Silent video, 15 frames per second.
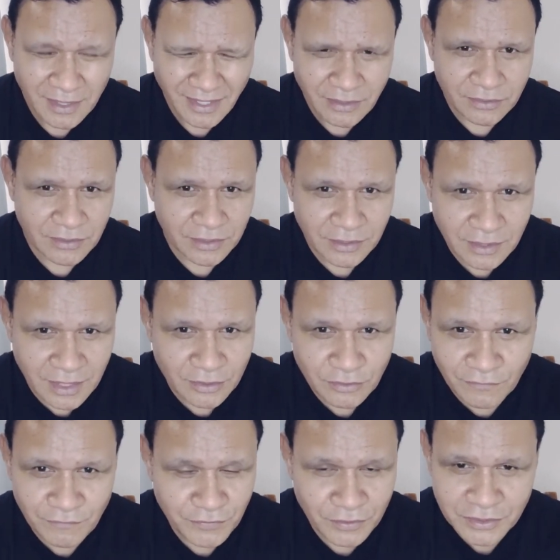Your
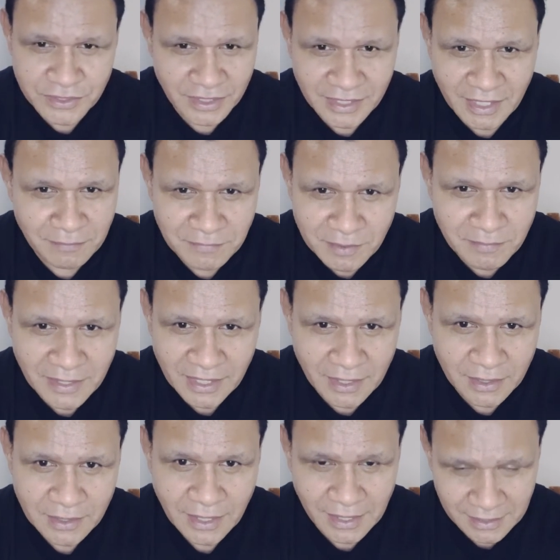future can be better,
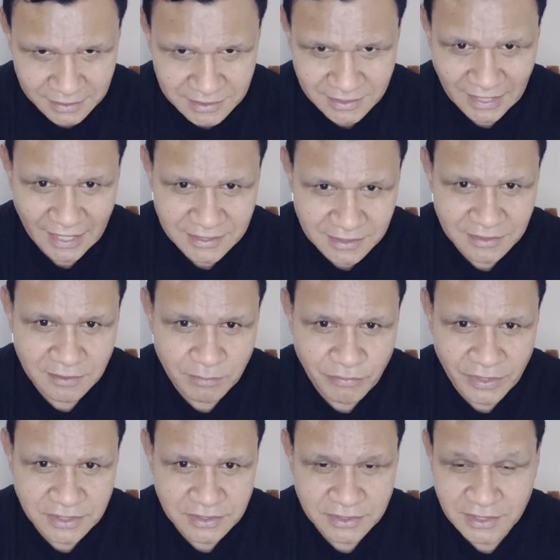and it starts in the present.